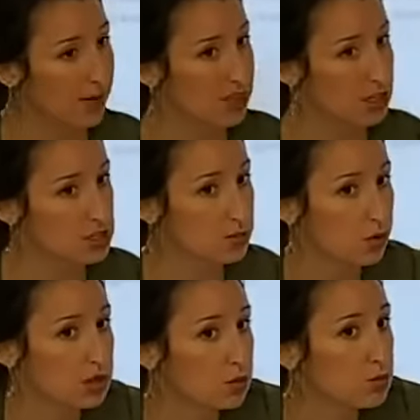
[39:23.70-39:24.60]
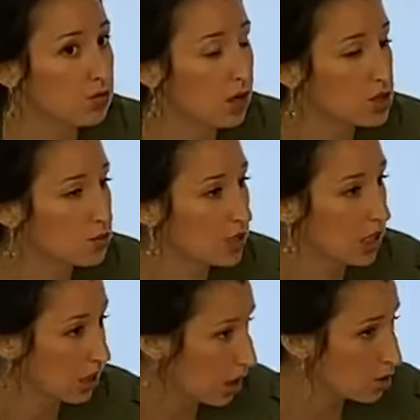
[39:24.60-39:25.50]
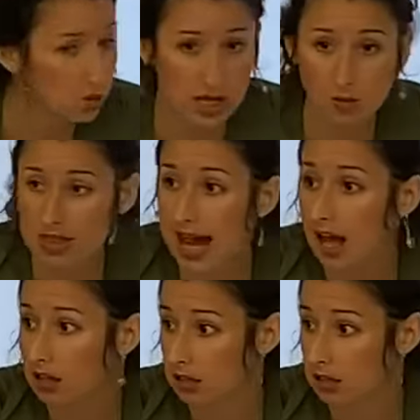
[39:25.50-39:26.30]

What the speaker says: I think it's important that we move on to reading. Are you okay with that?